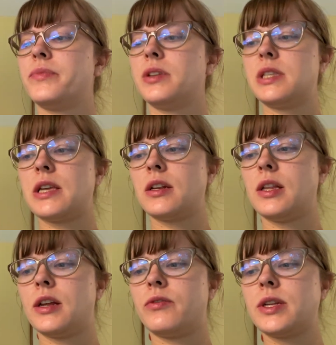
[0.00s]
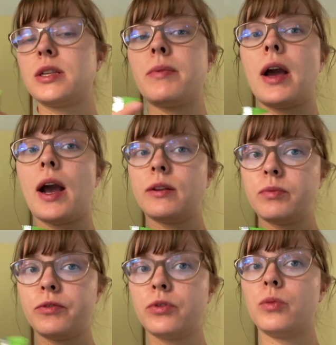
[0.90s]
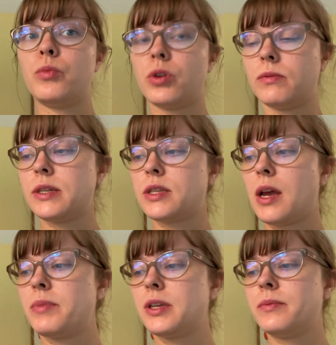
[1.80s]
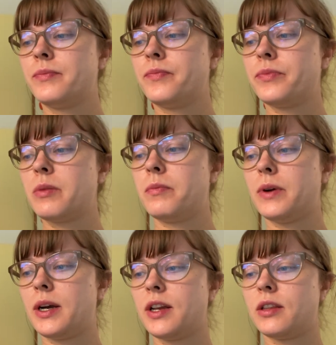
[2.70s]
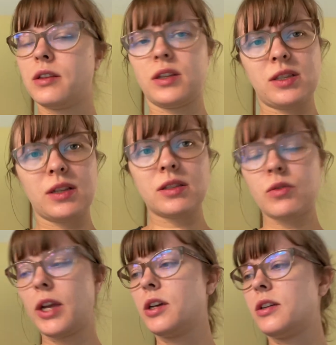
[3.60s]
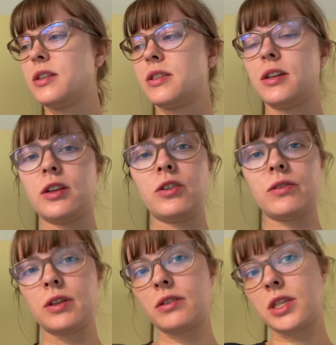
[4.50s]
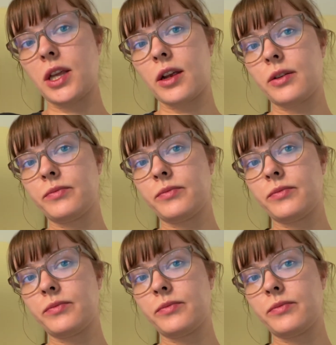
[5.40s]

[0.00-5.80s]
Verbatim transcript: it's not a lot of wasabi. I'd prefer more wasabi, but it's, it's quite good. It's a cute little snack.